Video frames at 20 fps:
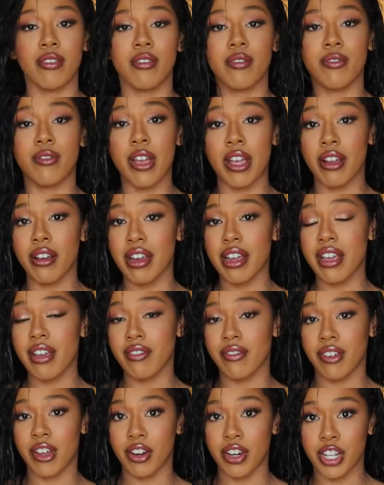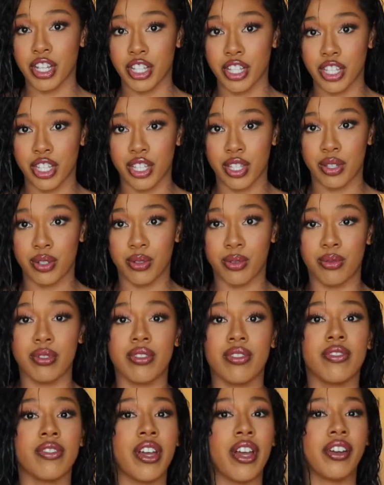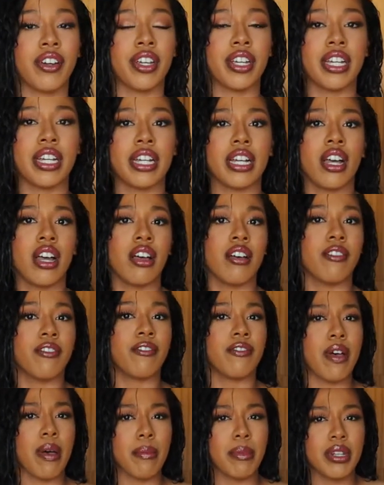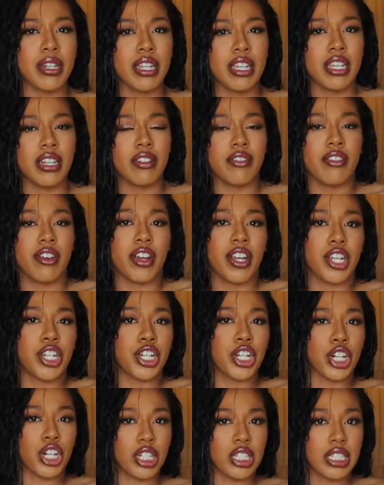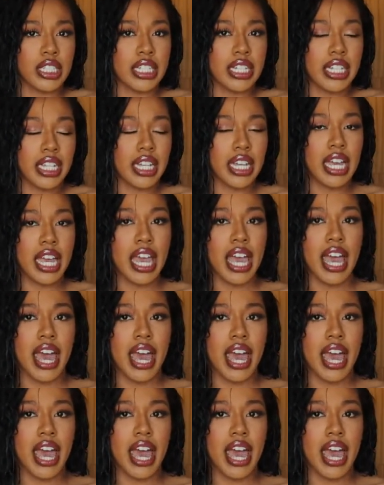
very, very cute, very feminine, very girly.